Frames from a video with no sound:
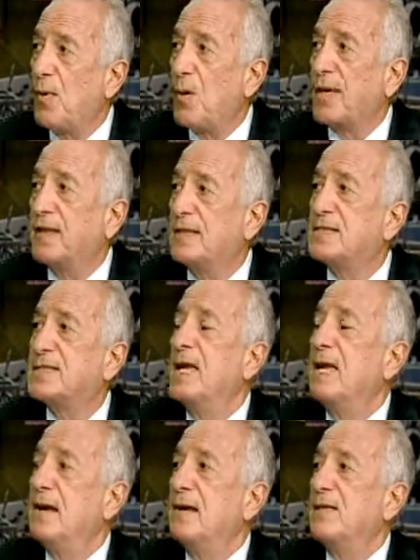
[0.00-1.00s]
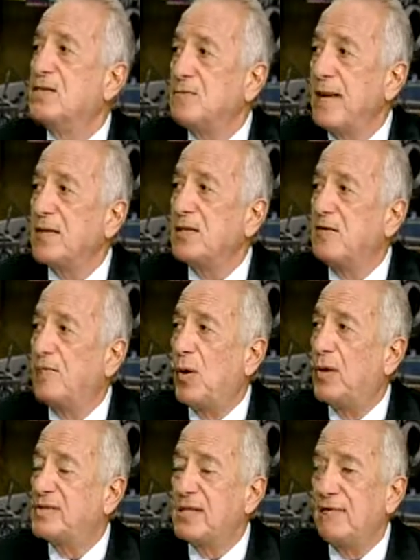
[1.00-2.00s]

markets, uh, the speculative parts,